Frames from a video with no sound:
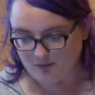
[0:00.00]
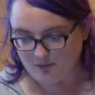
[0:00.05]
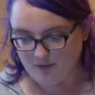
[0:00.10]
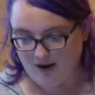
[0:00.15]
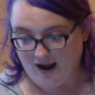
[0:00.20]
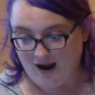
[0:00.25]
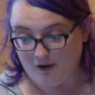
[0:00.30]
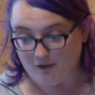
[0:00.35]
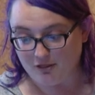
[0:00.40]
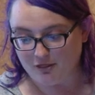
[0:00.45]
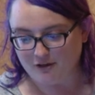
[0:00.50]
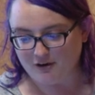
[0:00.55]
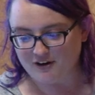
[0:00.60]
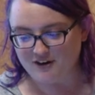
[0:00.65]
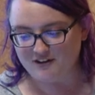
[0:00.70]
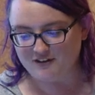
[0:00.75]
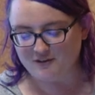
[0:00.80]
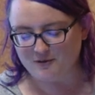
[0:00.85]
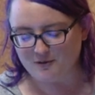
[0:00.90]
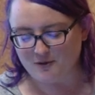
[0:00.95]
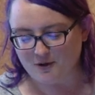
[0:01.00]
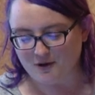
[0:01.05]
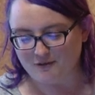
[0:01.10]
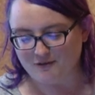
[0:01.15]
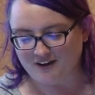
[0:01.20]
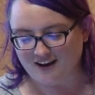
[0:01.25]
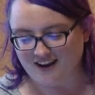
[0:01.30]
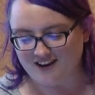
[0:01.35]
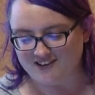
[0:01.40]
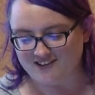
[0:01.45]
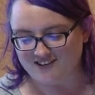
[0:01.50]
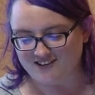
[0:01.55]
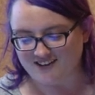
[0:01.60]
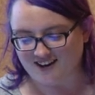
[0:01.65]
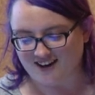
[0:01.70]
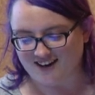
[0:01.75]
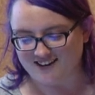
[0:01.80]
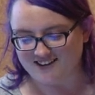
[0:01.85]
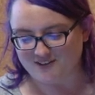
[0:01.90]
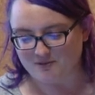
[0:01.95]
Wow, 32 notifications,
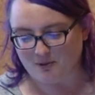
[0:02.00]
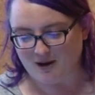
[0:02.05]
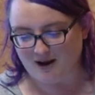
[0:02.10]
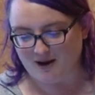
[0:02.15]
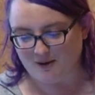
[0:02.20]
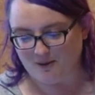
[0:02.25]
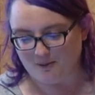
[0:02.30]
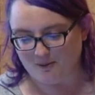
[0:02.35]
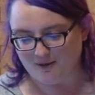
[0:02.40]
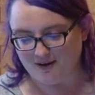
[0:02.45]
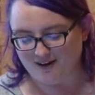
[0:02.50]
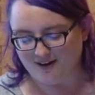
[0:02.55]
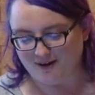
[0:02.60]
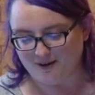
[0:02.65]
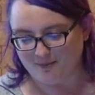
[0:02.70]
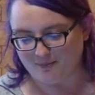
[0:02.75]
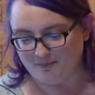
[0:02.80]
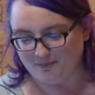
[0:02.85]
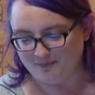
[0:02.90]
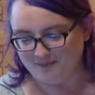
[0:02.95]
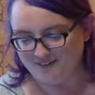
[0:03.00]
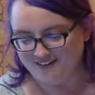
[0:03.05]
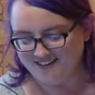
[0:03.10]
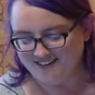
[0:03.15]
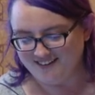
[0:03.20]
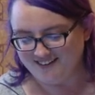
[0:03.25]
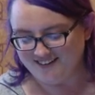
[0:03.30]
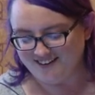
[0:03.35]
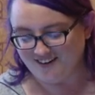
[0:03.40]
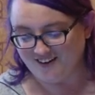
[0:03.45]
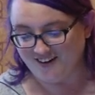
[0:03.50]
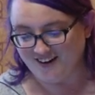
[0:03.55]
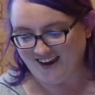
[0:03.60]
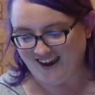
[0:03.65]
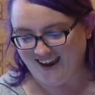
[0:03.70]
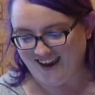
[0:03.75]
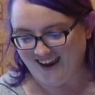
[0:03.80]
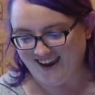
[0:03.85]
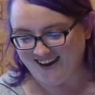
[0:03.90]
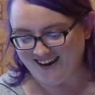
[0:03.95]
guys. Wow. Um,
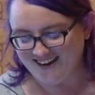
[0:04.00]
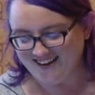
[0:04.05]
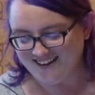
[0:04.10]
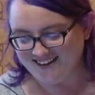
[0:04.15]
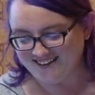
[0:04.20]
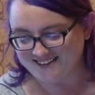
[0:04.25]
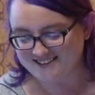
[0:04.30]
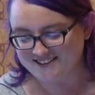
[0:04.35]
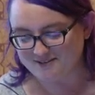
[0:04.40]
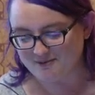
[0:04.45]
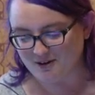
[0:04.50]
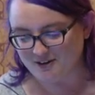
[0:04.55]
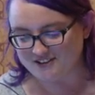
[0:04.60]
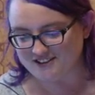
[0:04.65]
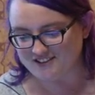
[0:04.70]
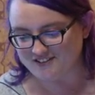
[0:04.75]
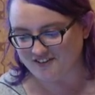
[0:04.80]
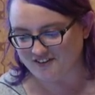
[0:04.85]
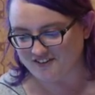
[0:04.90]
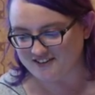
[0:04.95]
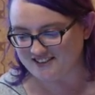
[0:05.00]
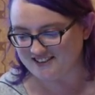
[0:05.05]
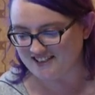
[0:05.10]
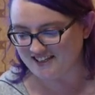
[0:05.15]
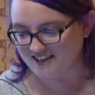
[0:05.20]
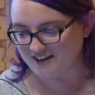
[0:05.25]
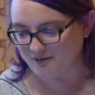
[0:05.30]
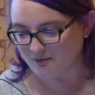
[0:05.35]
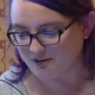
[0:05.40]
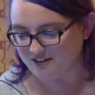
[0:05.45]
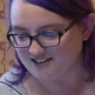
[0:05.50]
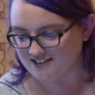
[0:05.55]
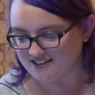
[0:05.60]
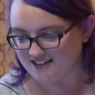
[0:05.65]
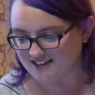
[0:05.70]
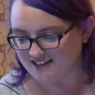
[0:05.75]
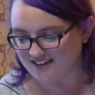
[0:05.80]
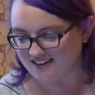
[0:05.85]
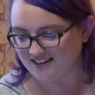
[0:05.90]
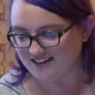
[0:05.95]
okay, that's the most I've ever seen in one
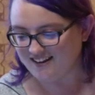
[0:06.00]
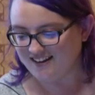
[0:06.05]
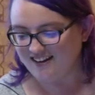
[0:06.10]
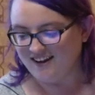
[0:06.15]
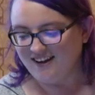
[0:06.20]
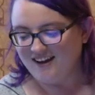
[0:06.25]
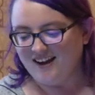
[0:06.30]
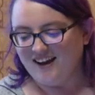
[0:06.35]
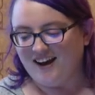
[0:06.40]
sitting.